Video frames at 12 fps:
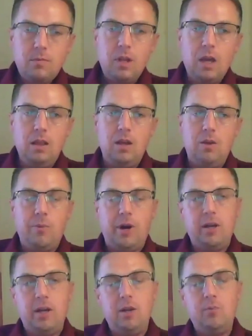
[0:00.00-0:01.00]
then by
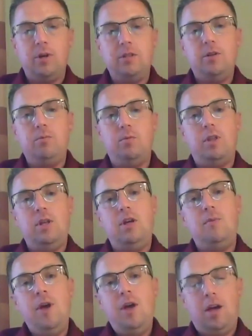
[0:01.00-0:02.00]
getting plugged in with
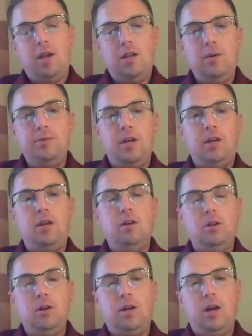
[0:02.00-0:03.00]
him and him taking a
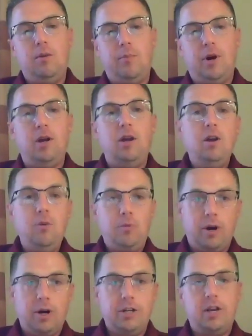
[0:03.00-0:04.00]
look at my
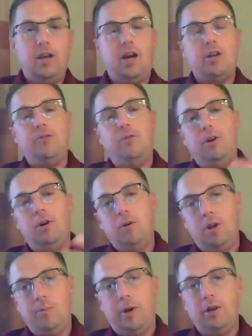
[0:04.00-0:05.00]
project cash flow
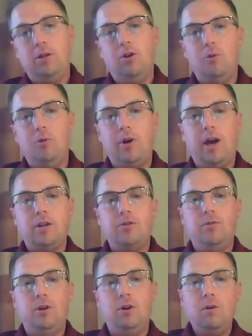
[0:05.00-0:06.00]
and my global cash
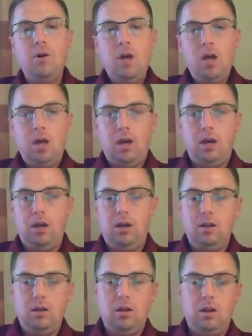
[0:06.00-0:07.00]
flow,
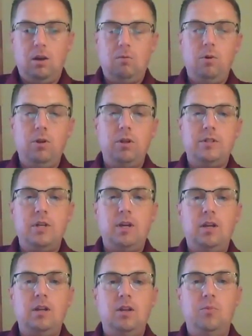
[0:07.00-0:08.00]
and really
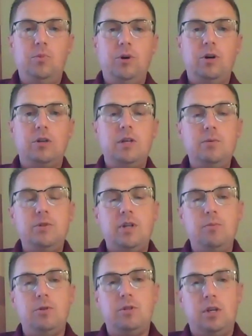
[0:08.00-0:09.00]
digging into the books, he was
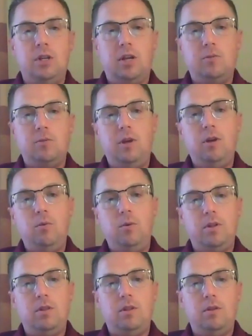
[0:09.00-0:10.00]
able to connect me
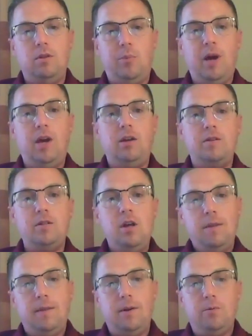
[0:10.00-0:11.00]
with banks
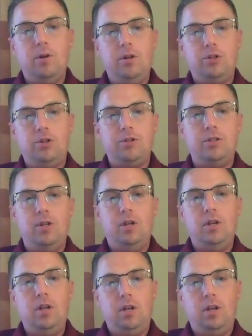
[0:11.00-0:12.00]
that were
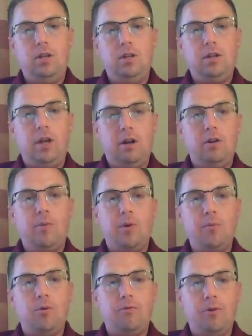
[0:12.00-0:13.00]
interested in carrying my
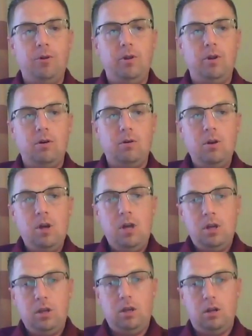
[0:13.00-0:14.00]
portfolio
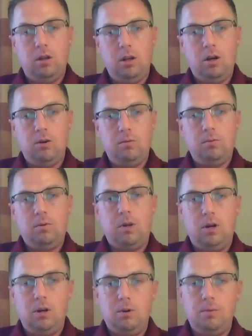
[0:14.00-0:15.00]
in a loan.
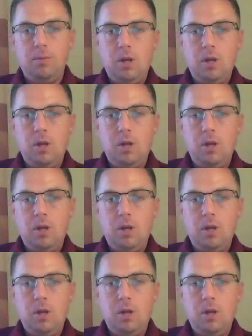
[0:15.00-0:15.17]
And